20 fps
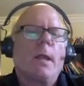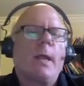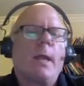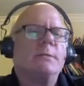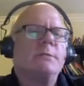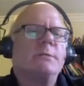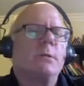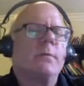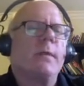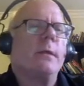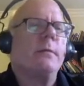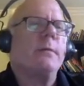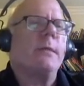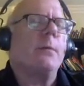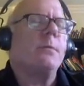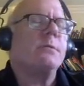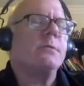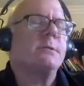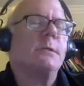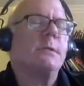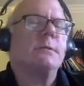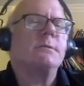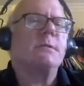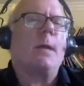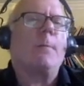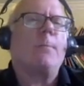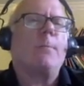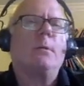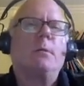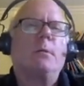And so that was an
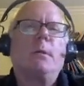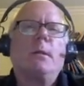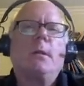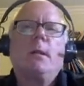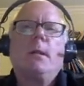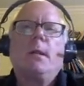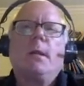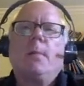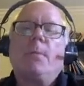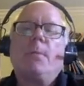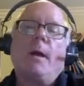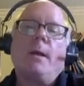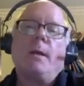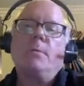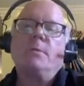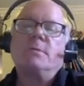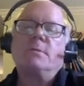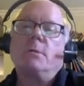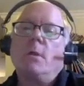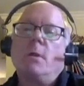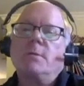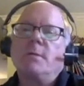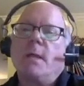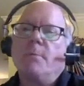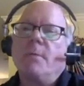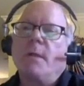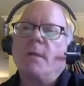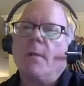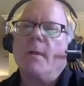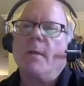example, but it was a long
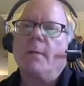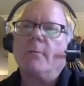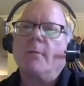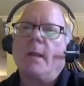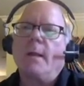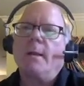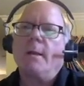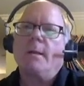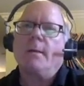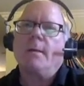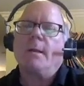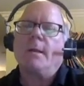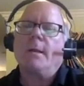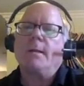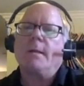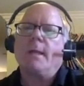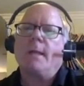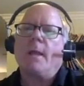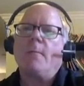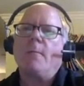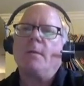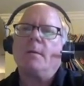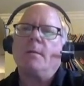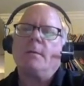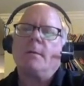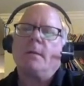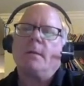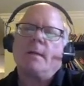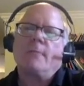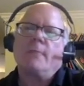time coming, right? I mean, it came in
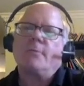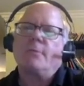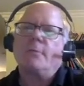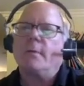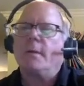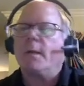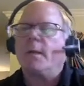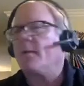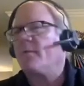after the